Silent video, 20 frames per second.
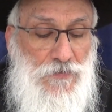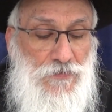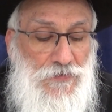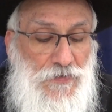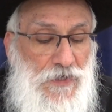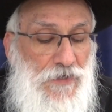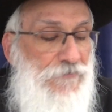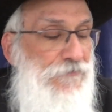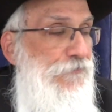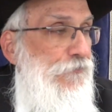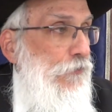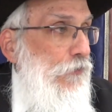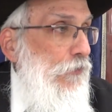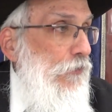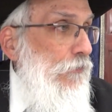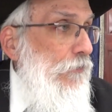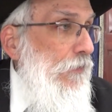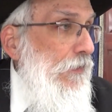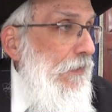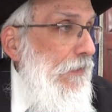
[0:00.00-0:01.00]

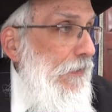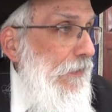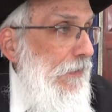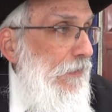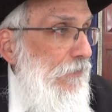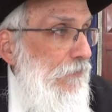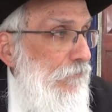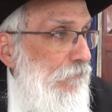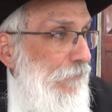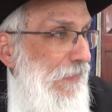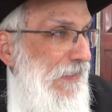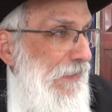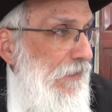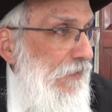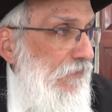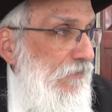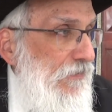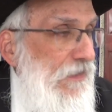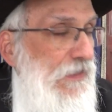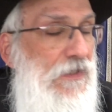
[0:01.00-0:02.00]
Therefore, in
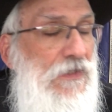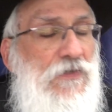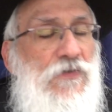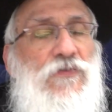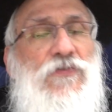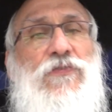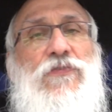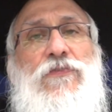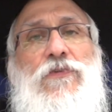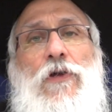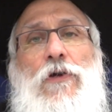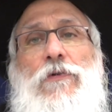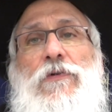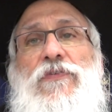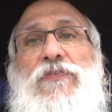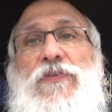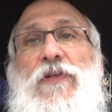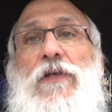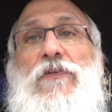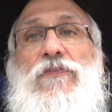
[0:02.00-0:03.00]
many things,
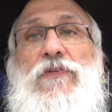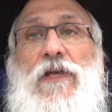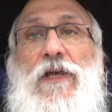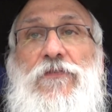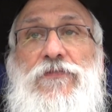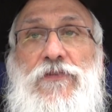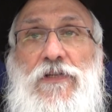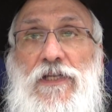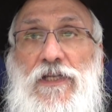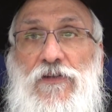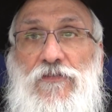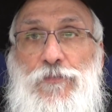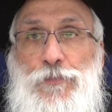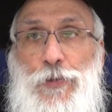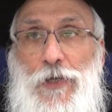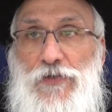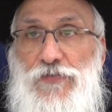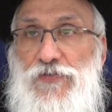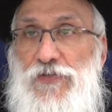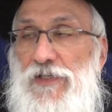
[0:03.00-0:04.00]
Torah says you have to give
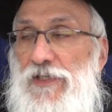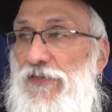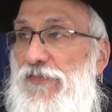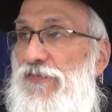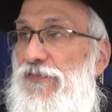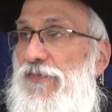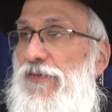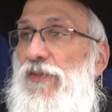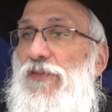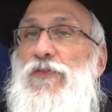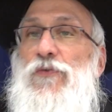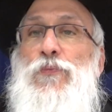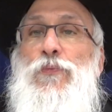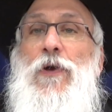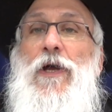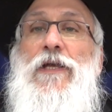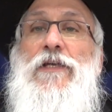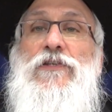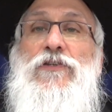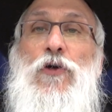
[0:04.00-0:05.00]
precedence to the
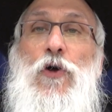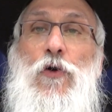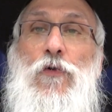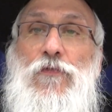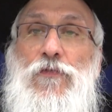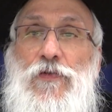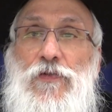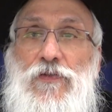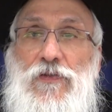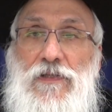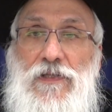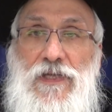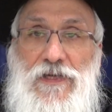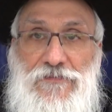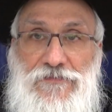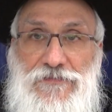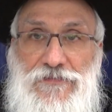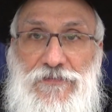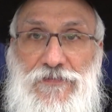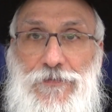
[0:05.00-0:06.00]
right over the
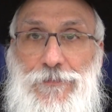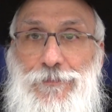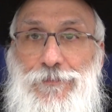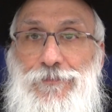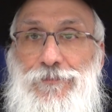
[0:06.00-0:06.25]
left.